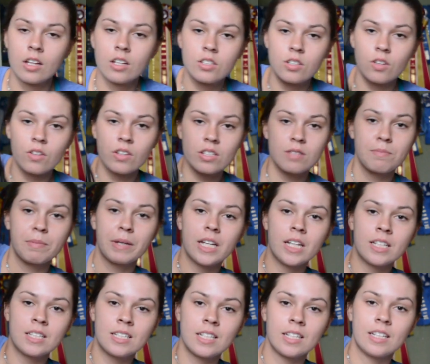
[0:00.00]
so this
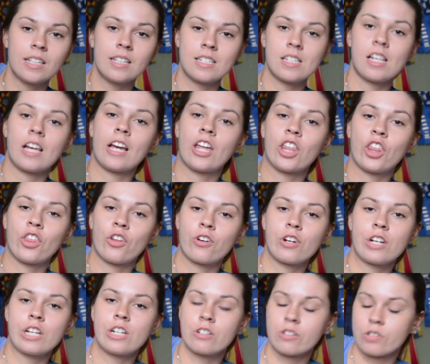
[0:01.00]
bit is like
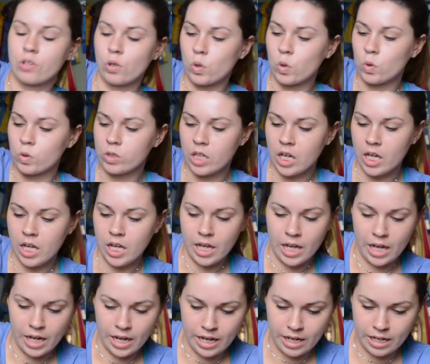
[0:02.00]
thirty years old,
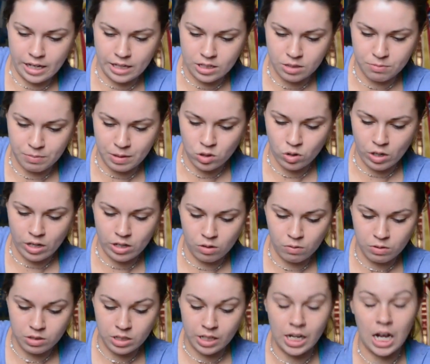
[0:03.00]
and my trainer
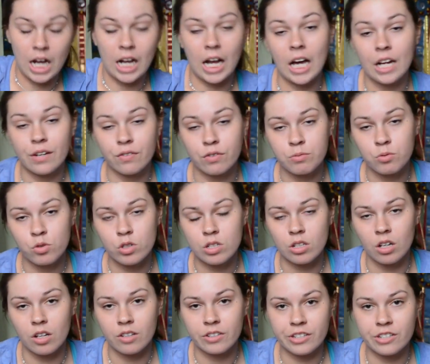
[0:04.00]
was like, I got it from
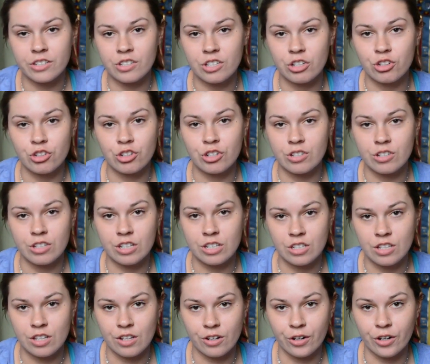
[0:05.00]
Dressage Extensions.
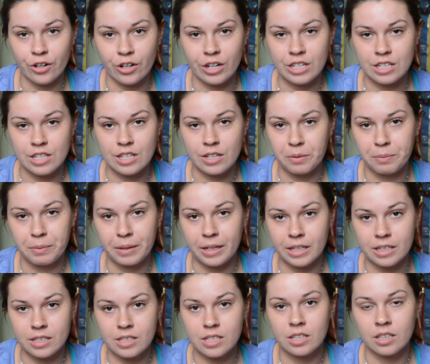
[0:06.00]
It's their, it's their
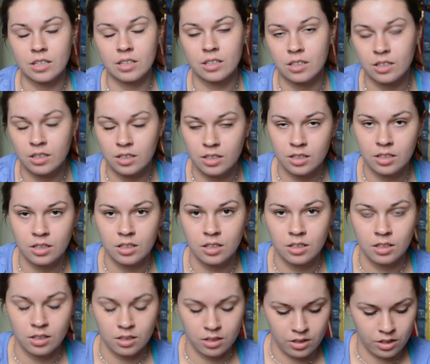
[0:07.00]
bit.
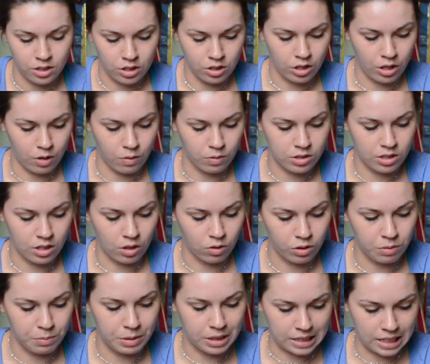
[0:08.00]
You know, it's the
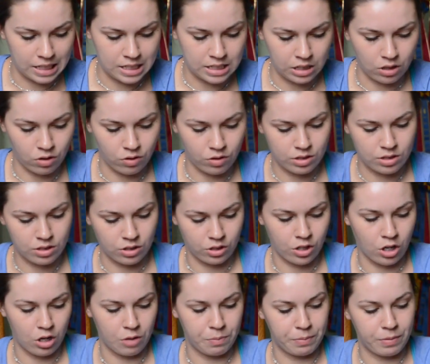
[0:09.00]
only bit they sell. It's their
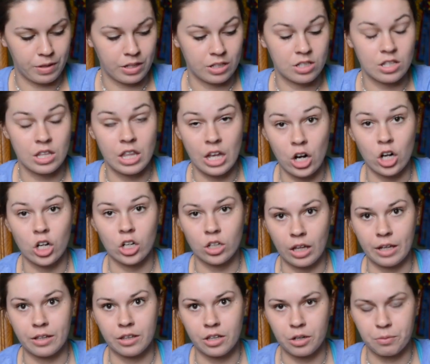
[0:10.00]
curve. It's their,
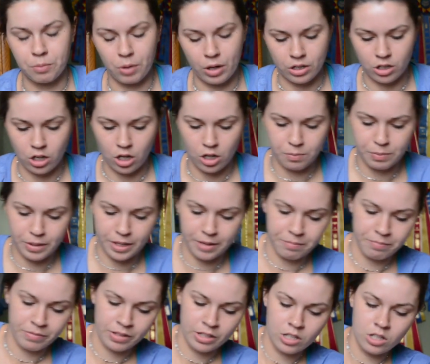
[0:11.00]
like their brand curve bit.
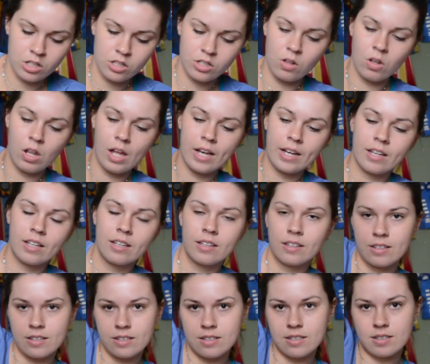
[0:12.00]
So like,
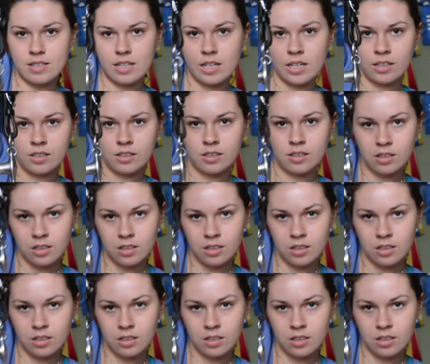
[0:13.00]
this is it.